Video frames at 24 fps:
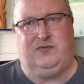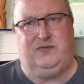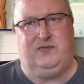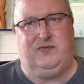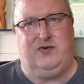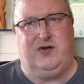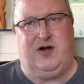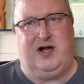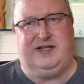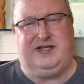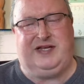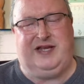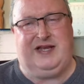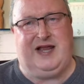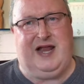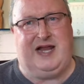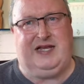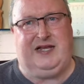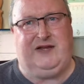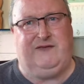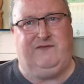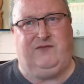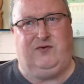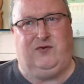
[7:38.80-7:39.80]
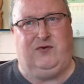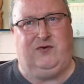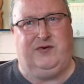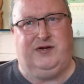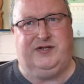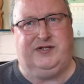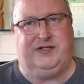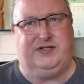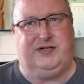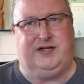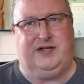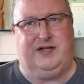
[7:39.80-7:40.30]

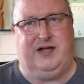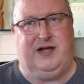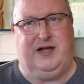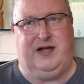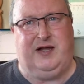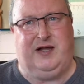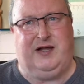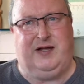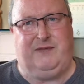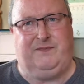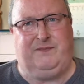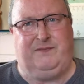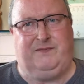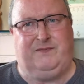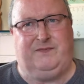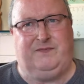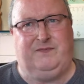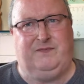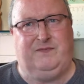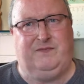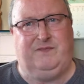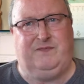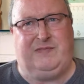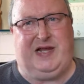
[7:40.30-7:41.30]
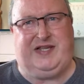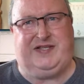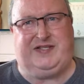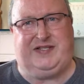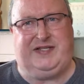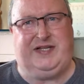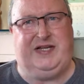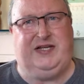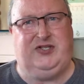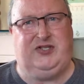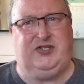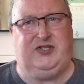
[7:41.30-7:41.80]
1984-esque
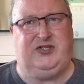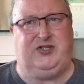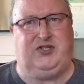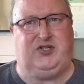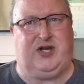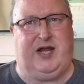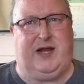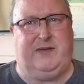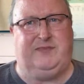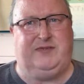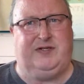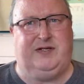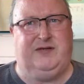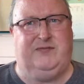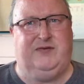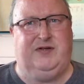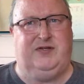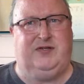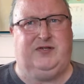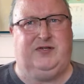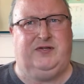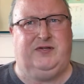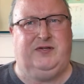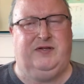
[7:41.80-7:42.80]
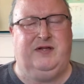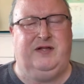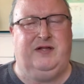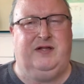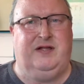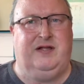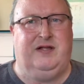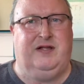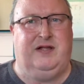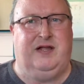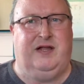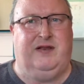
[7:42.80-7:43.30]
pastiche chapter, which
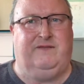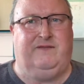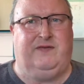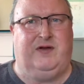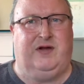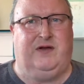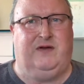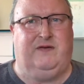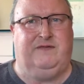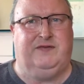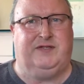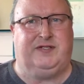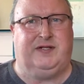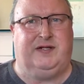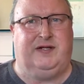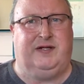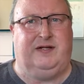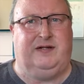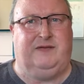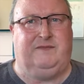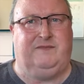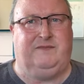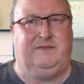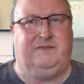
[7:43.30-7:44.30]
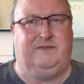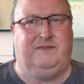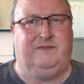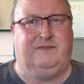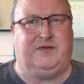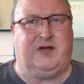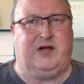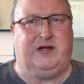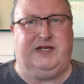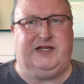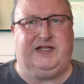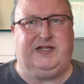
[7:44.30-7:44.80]
involves
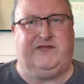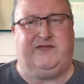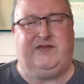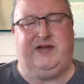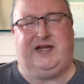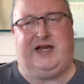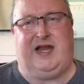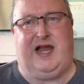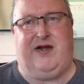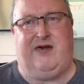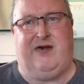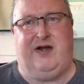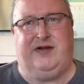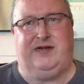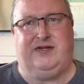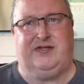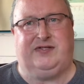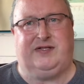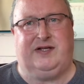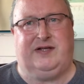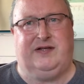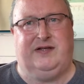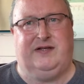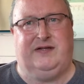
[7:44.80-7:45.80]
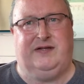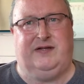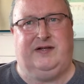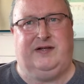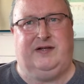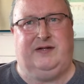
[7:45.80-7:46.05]
totally different characters, and